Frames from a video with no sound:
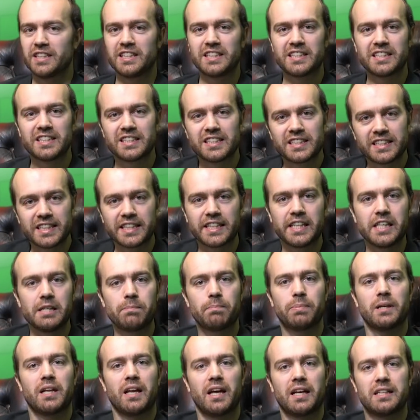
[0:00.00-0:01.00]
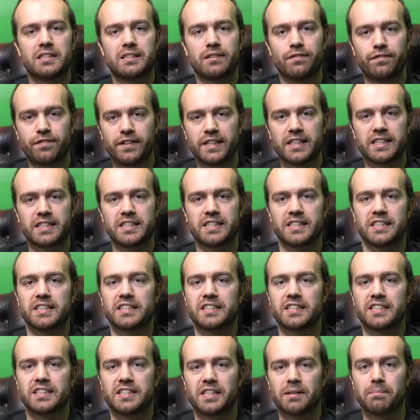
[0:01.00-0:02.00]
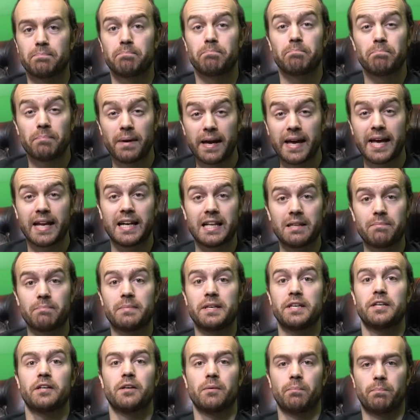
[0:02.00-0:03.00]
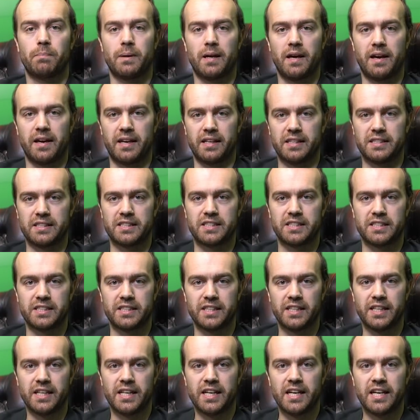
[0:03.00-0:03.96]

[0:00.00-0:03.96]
sticky plaster fixes to barely meet compliance.